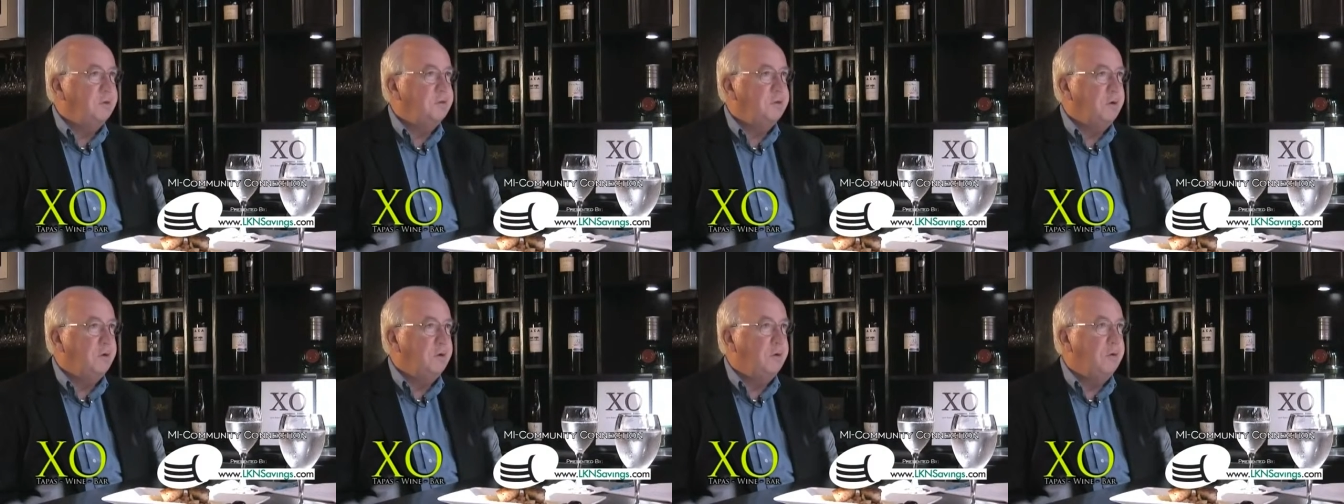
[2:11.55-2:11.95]

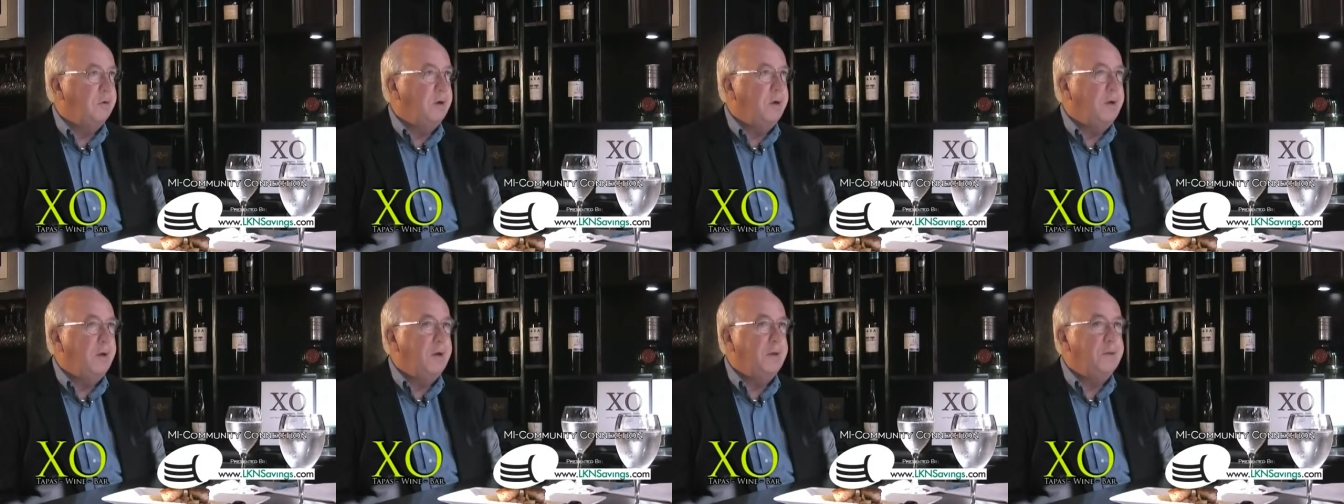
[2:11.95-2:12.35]
So
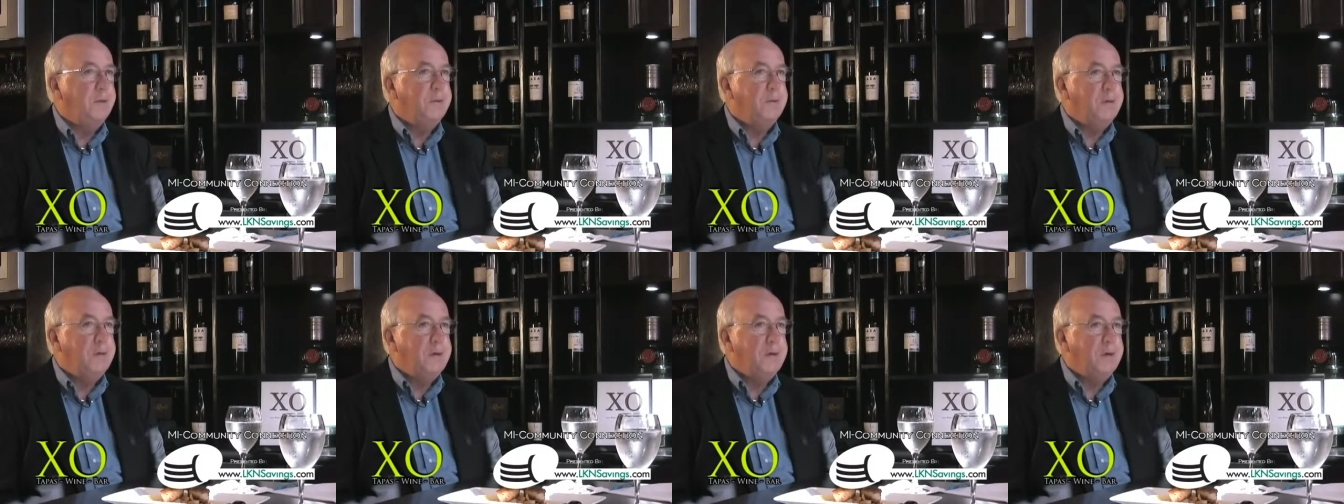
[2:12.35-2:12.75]

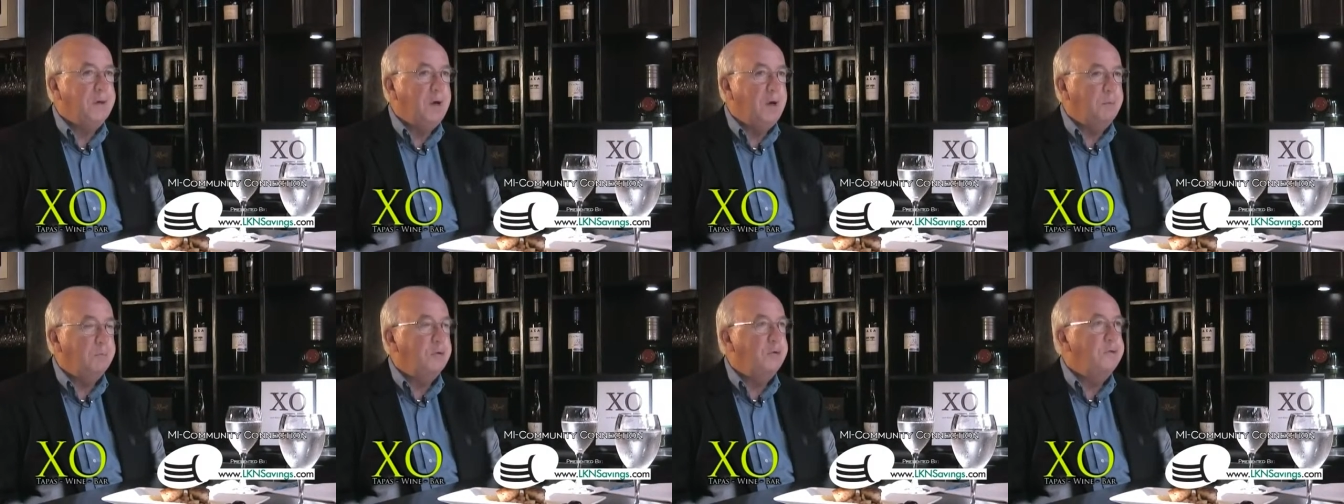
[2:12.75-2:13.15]
uh, the
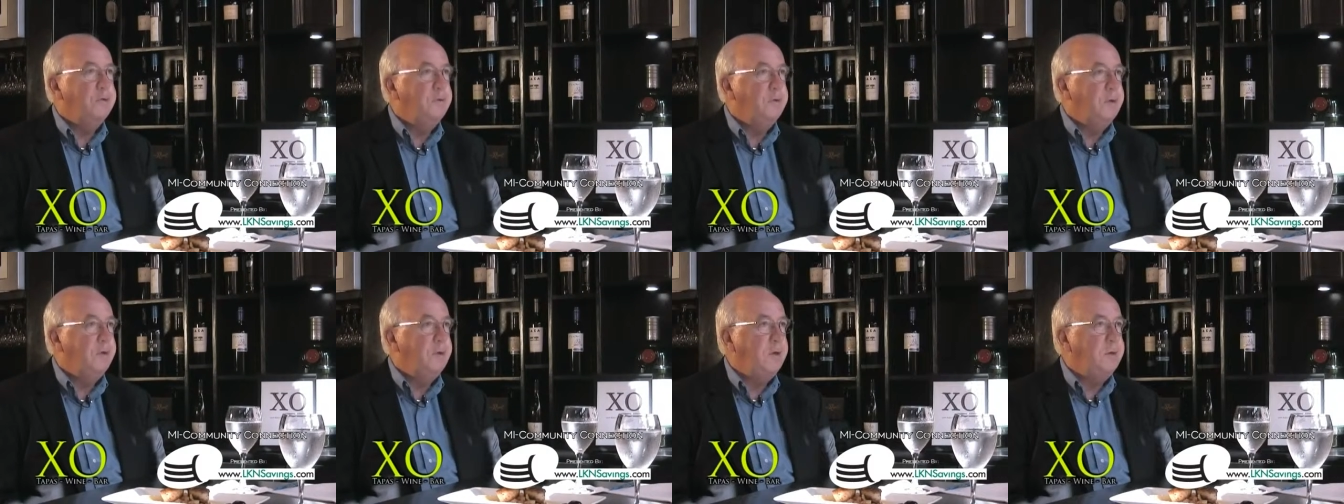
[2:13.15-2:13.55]

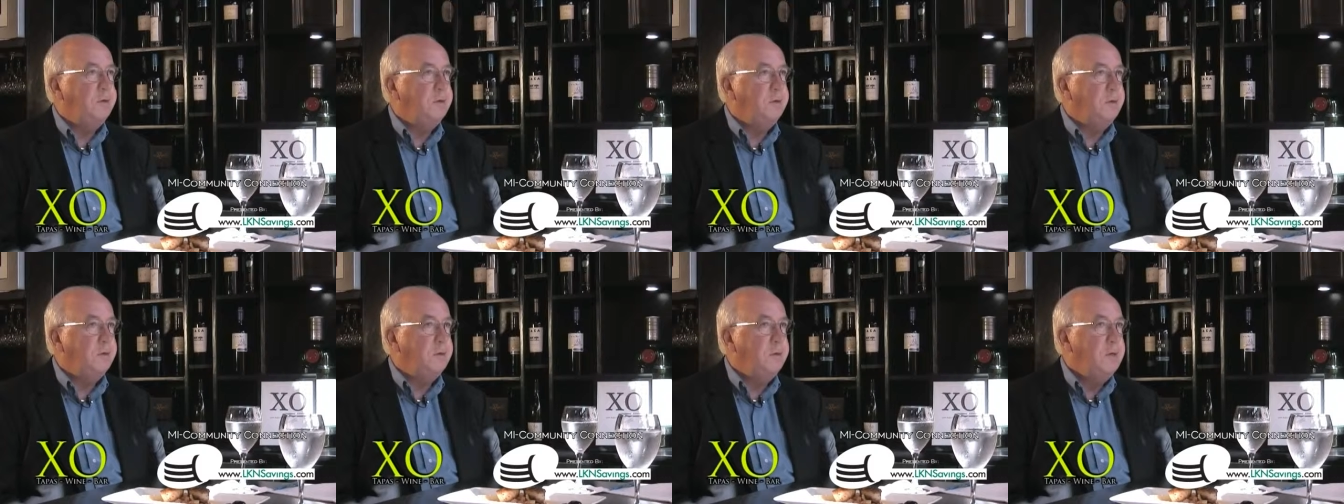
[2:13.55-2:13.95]
opportunity
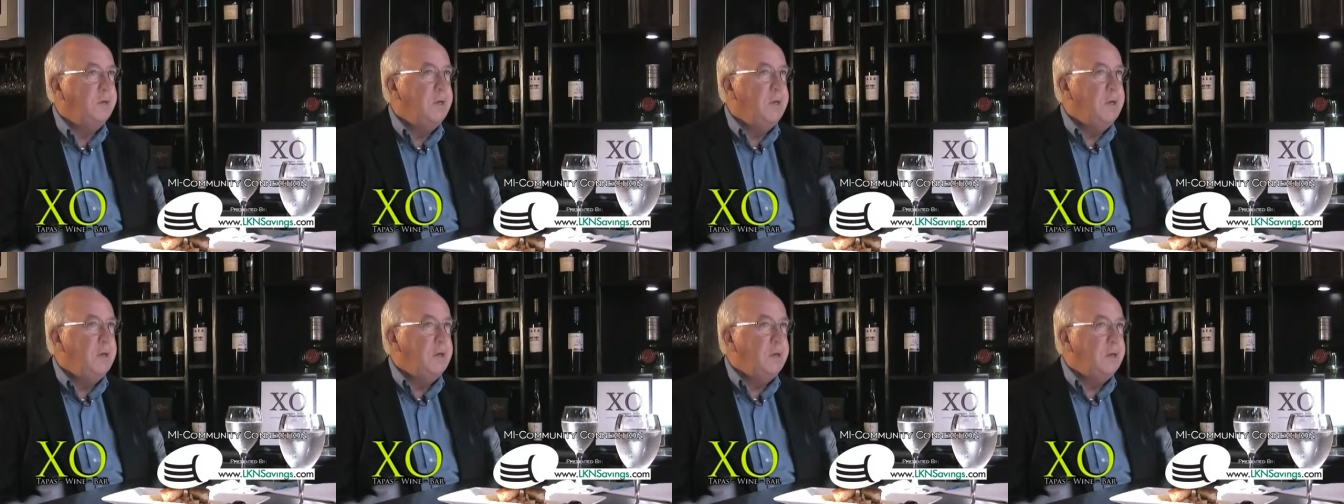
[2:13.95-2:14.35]
to
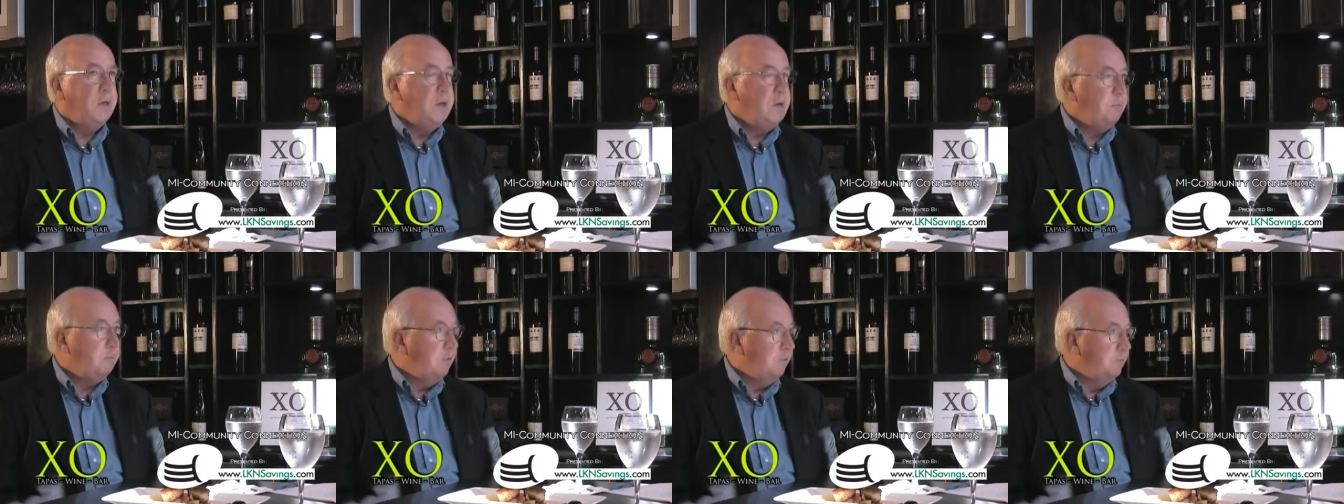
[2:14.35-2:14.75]

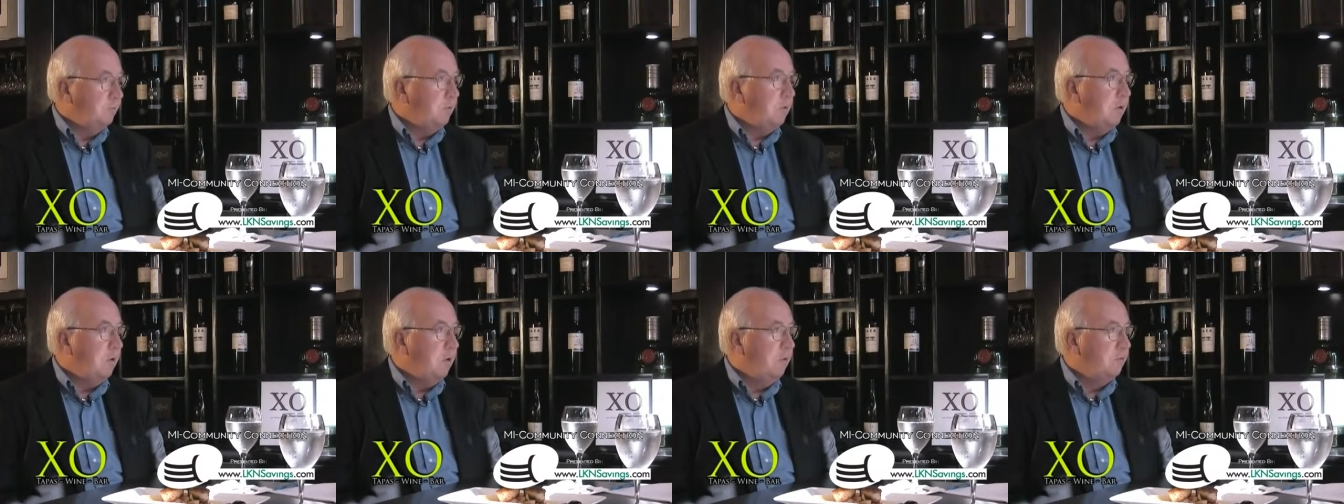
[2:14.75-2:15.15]
keep
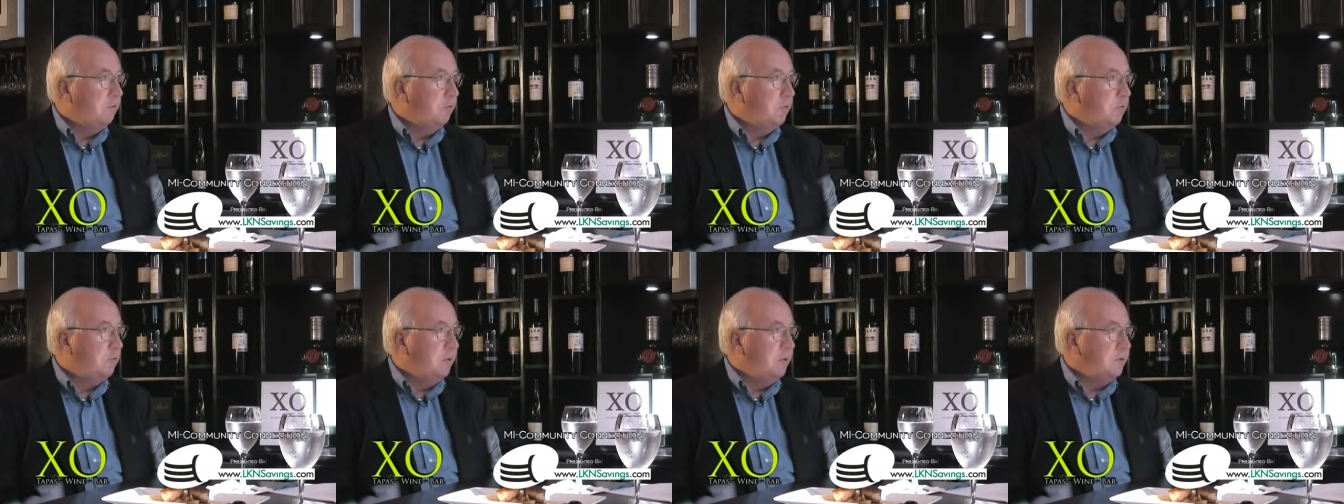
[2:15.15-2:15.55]
involved
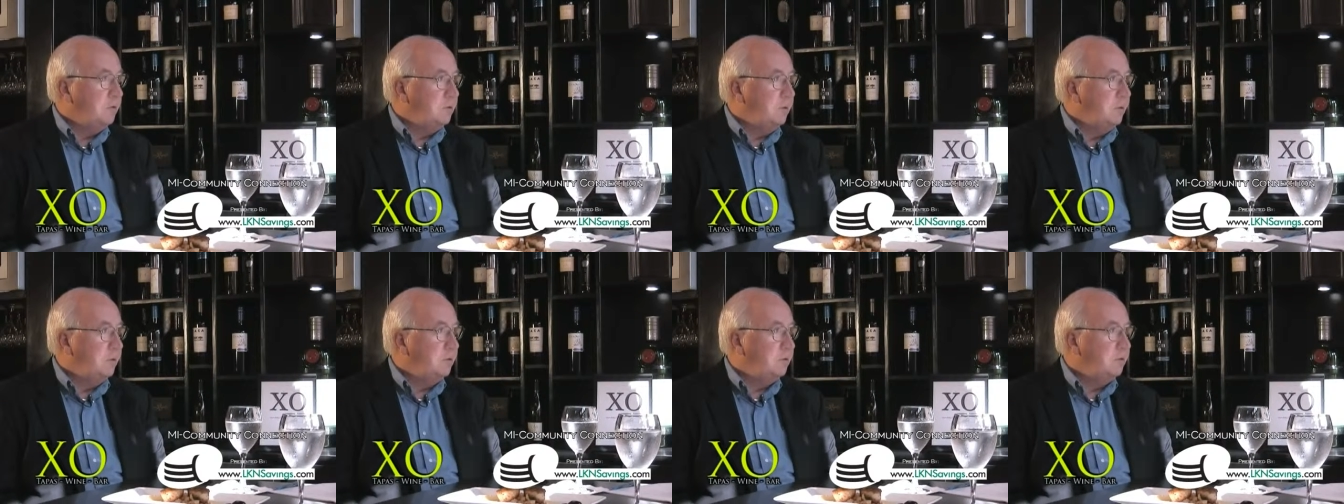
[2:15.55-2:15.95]
with
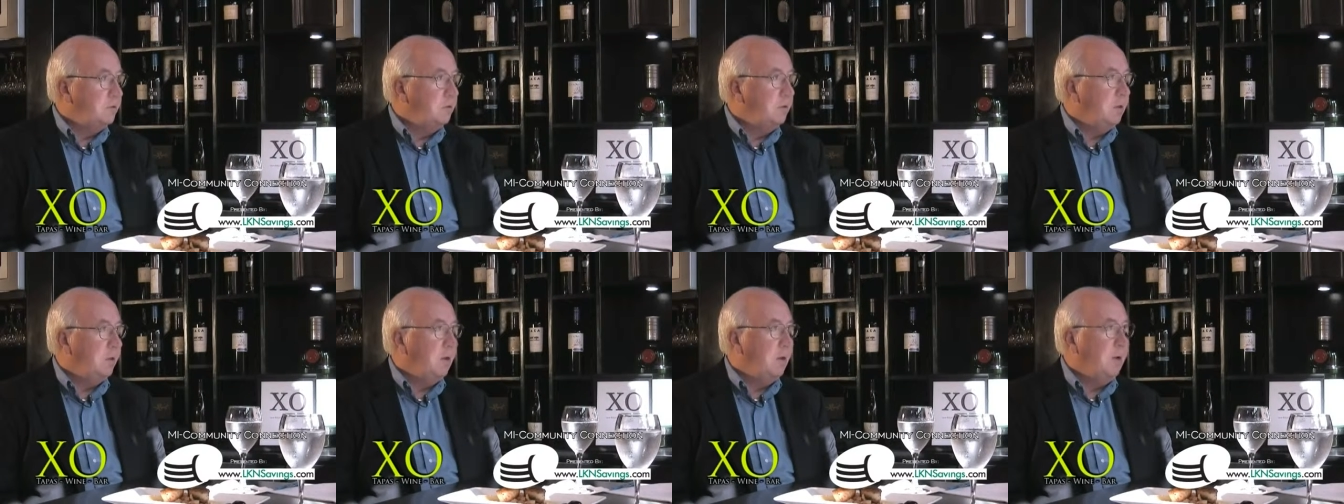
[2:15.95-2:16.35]

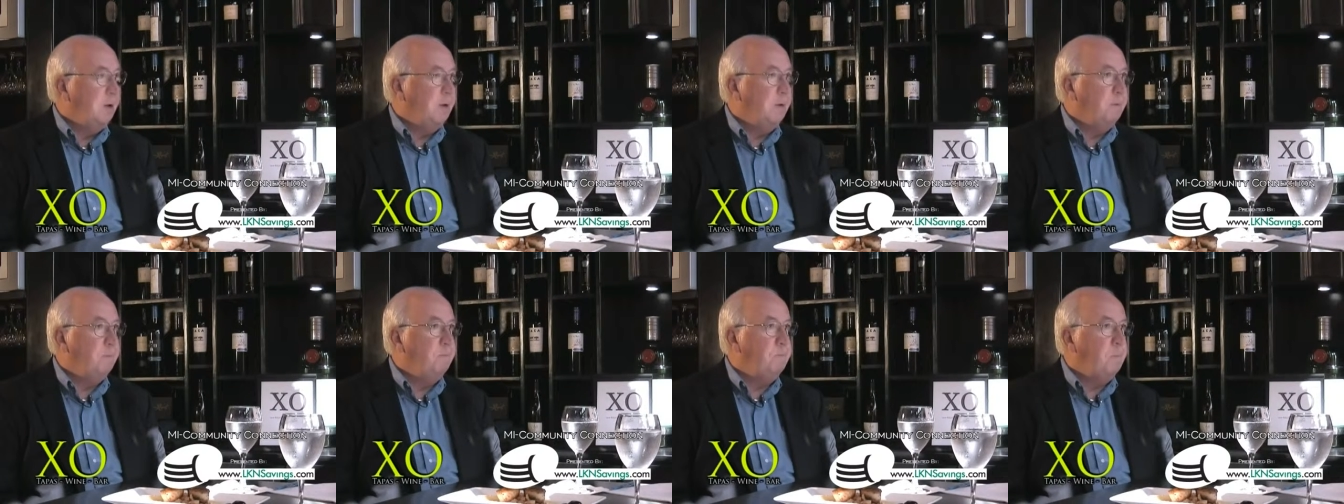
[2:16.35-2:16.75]
business
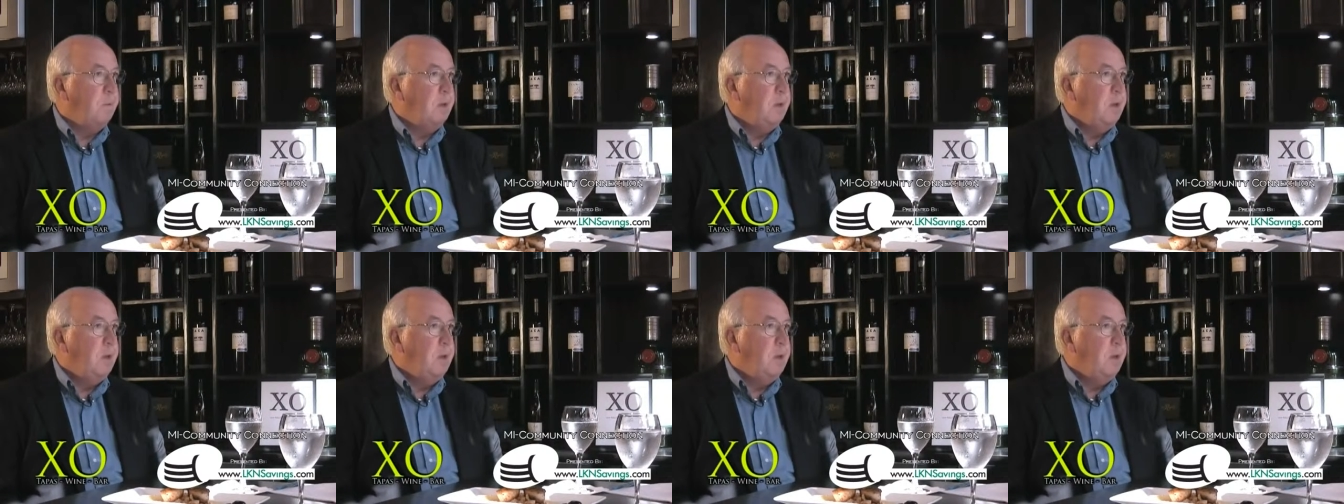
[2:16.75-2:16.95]
um,